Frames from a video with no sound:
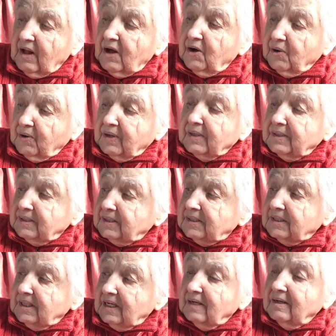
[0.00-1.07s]

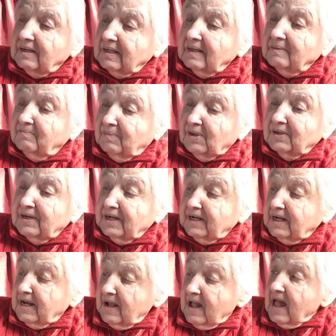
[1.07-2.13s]
ochres in the
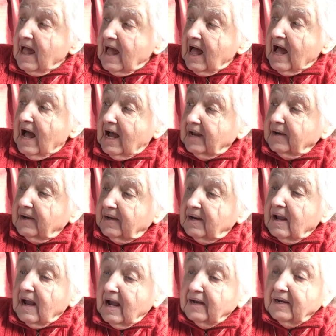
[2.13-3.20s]
body, and
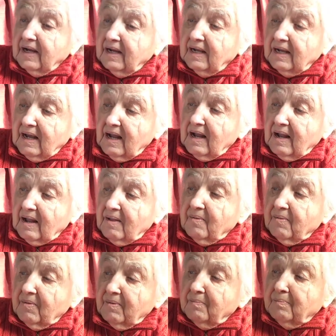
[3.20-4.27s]
I
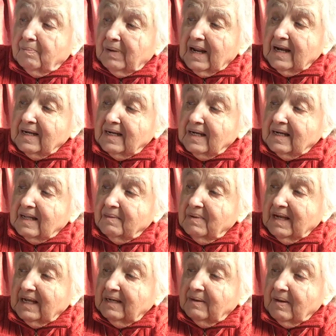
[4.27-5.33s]
blended them
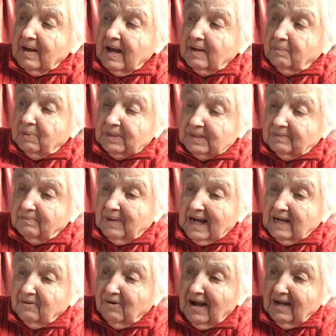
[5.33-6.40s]
in and put some
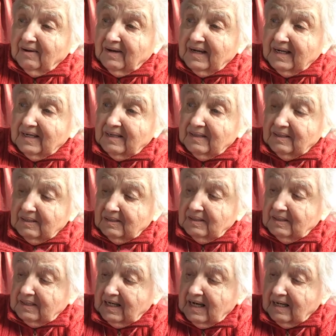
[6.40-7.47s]
background
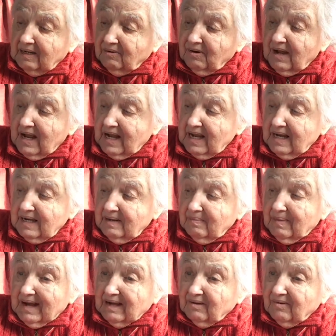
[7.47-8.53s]
grey in the
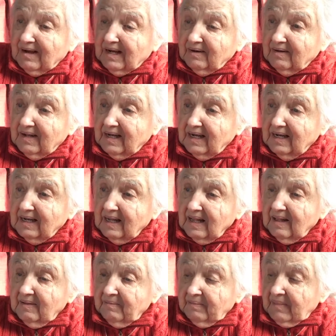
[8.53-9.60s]
background there,
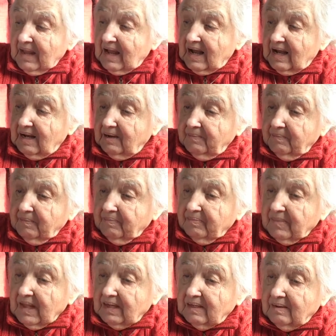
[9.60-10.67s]

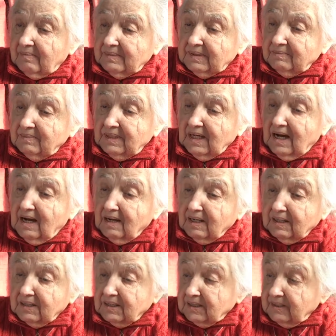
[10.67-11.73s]
some
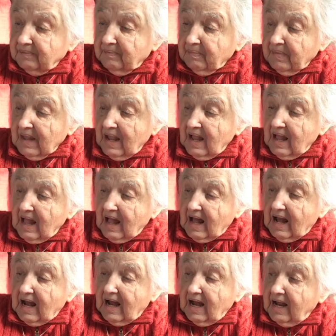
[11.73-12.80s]
darks,
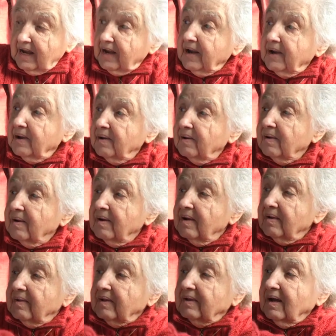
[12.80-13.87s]
and
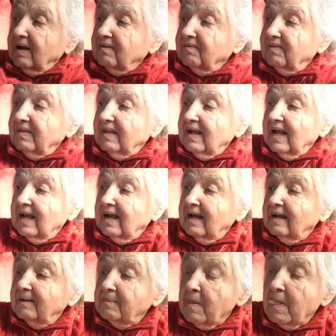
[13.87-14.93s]
the dark for the
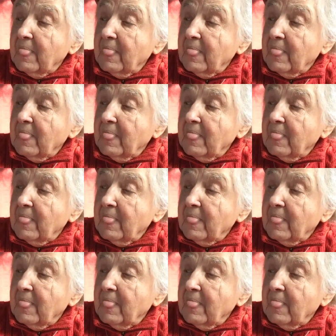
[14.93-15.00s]
hair.